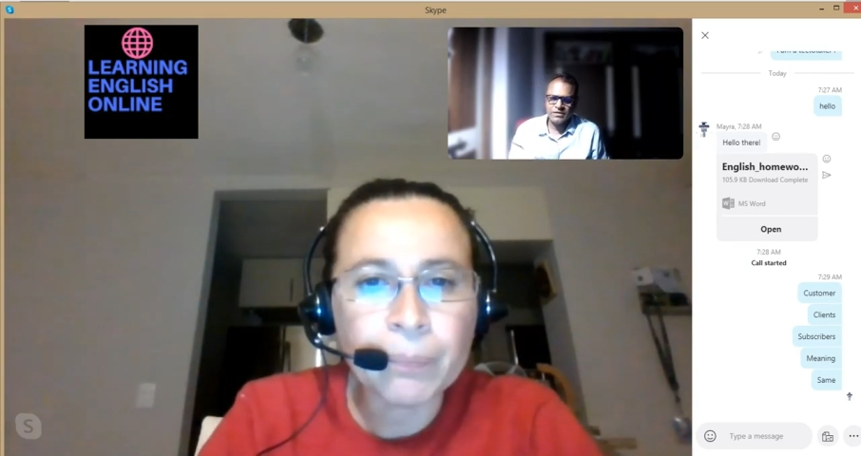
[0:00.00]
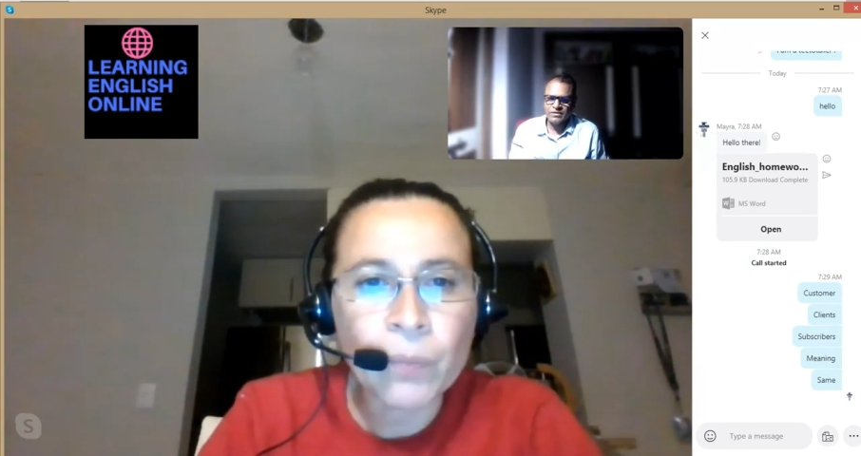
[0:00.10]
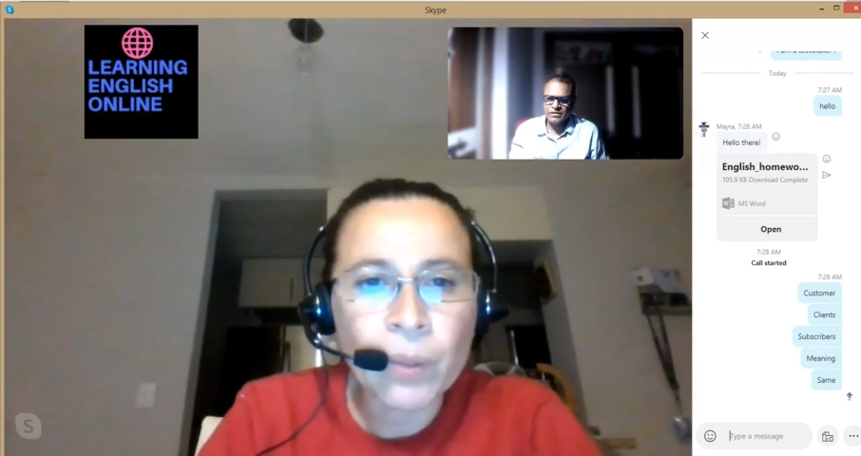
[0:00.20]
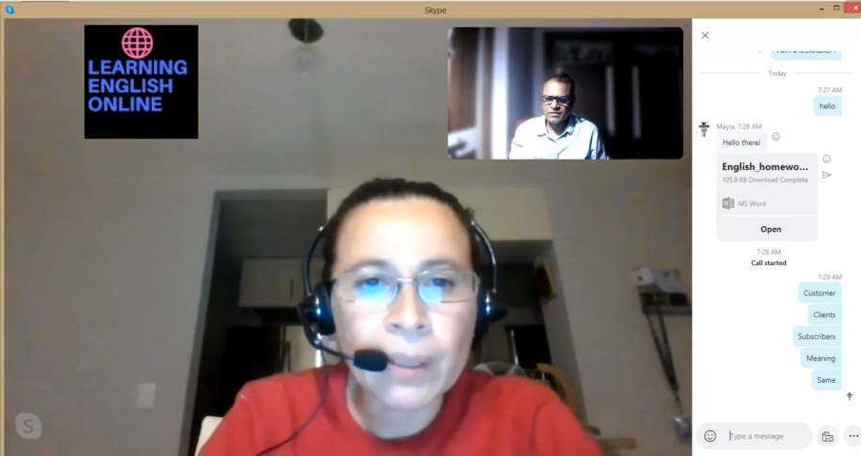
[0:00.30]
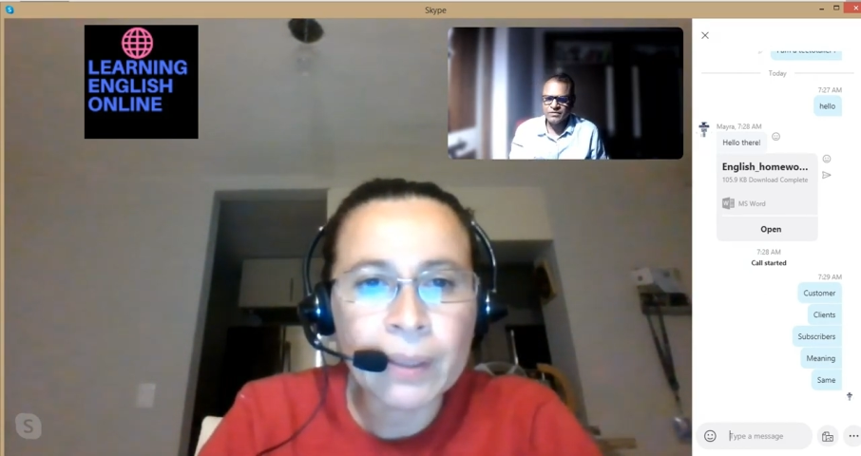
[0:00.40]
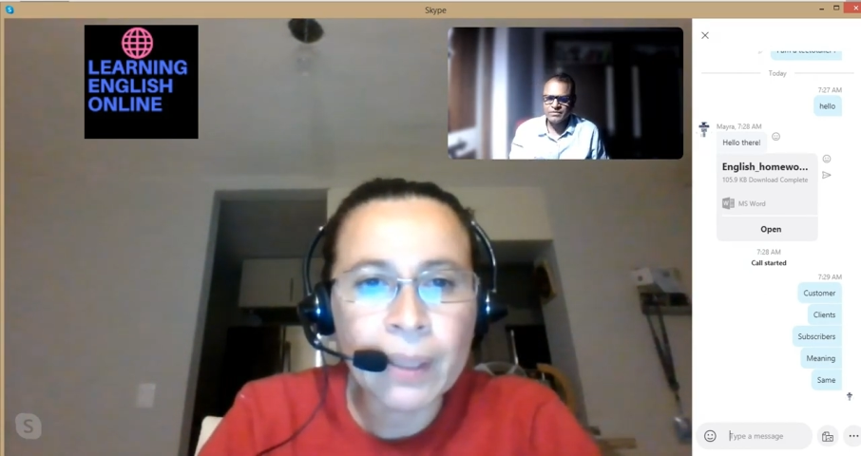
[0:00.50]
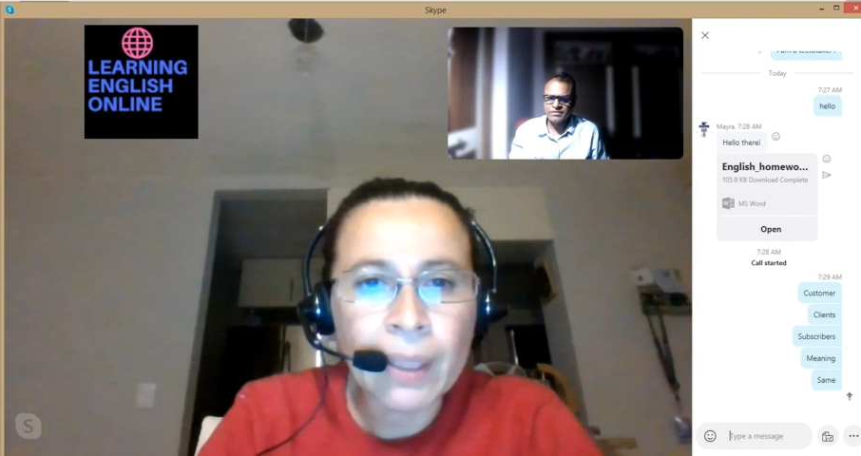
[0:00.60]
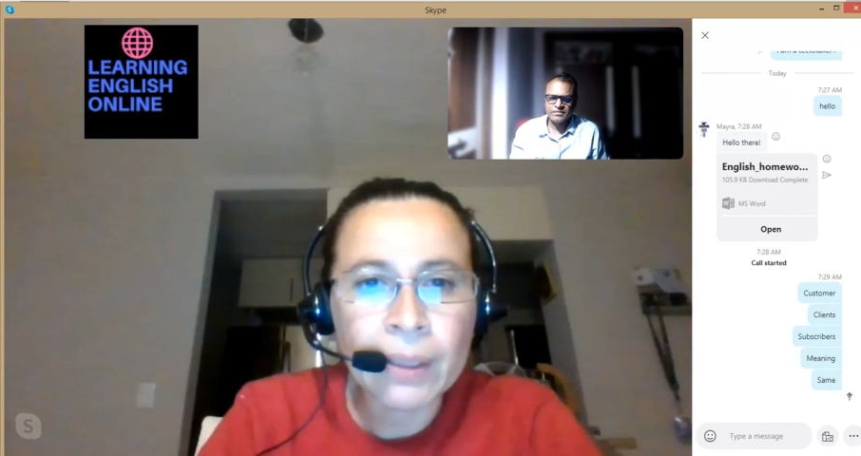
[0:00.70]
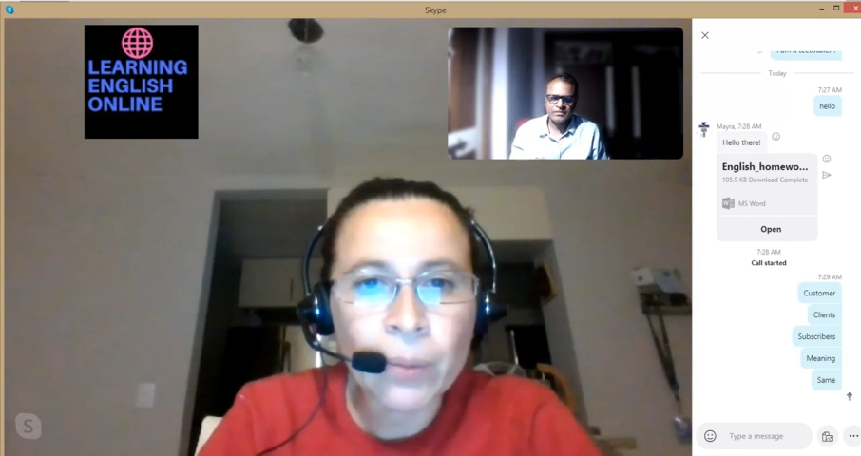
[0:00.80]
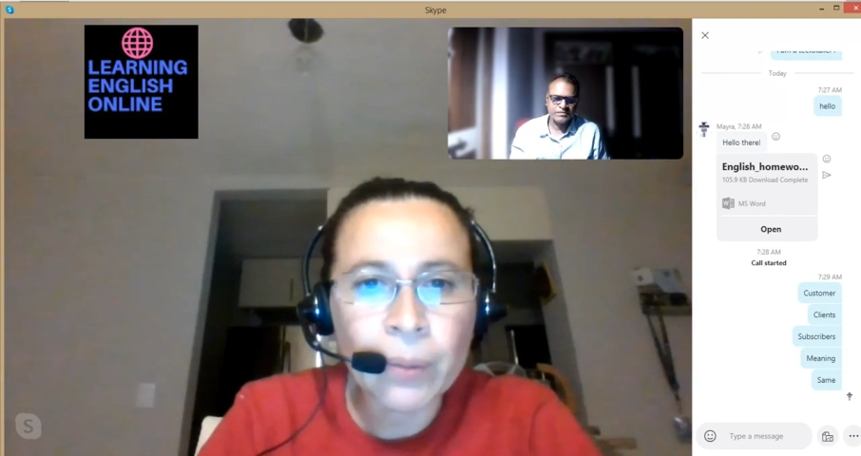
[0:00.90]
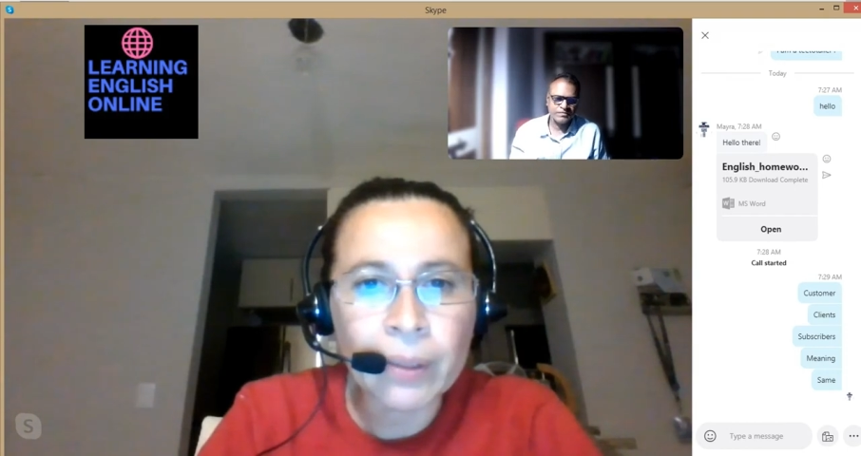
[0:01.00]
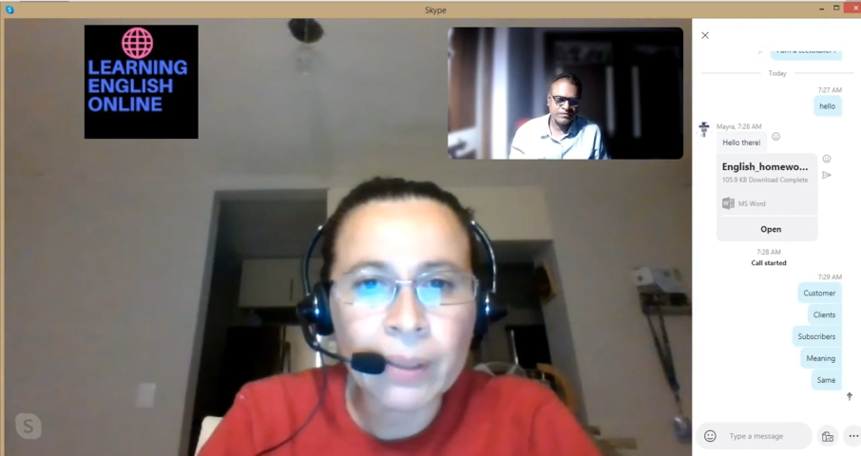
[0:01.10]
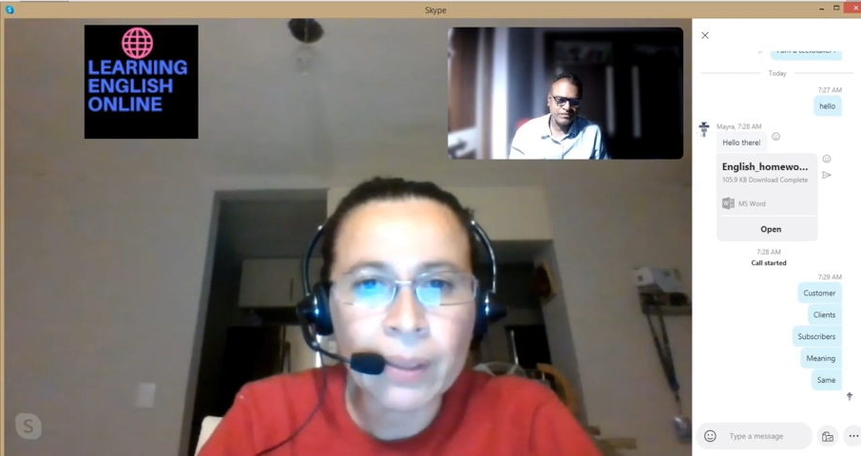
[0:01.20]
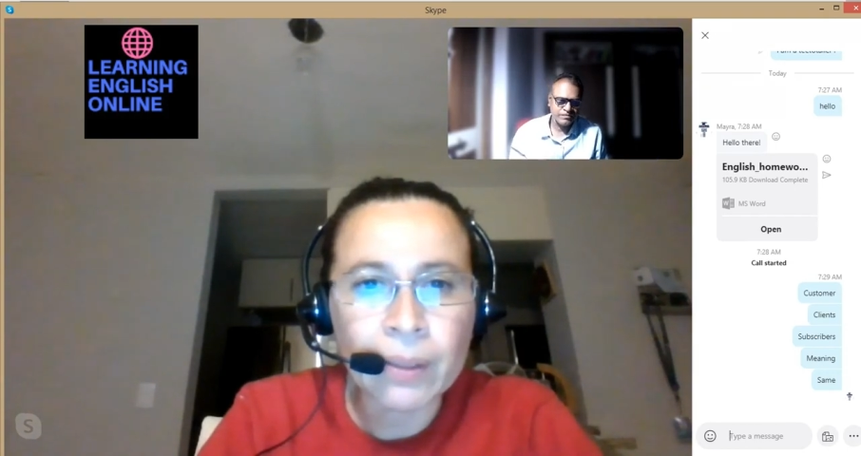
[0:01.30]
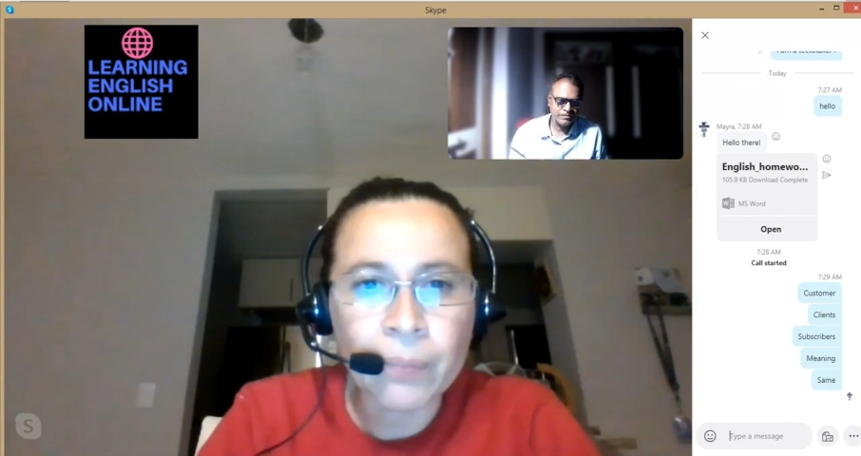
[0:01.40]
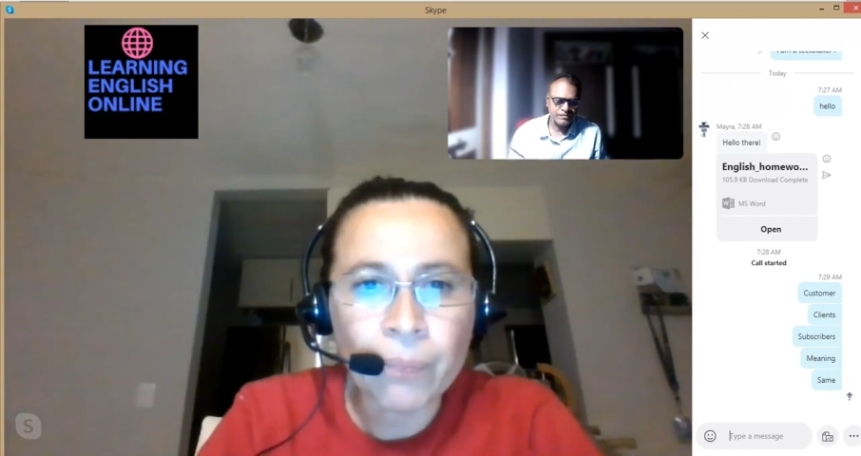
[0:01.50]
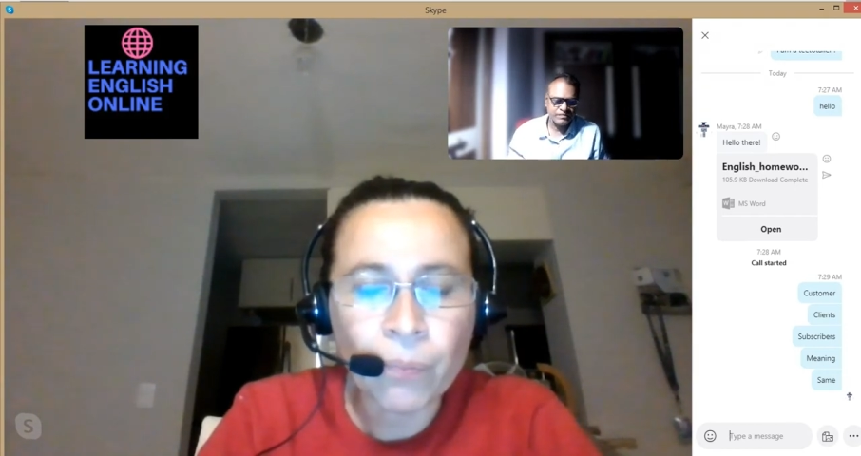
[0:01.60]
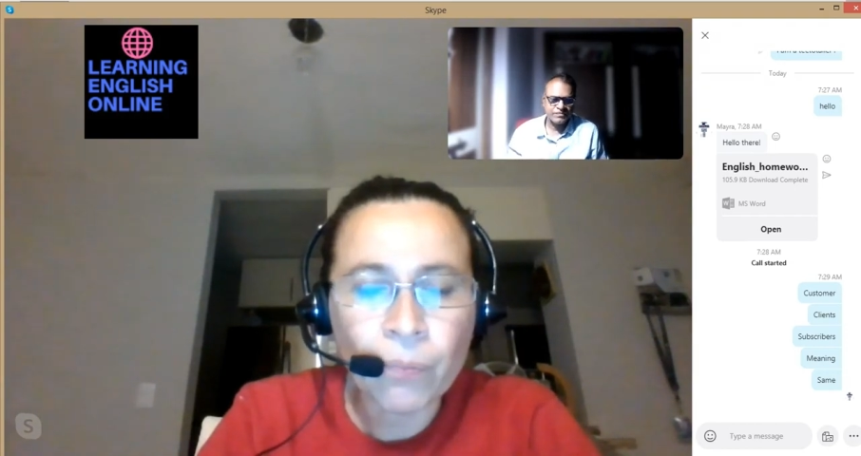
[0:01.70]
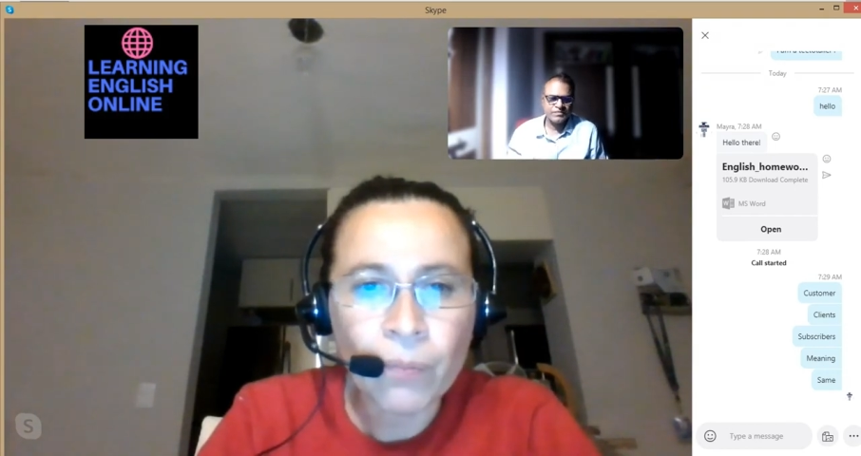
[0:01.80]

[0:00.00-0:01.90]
Well, next question.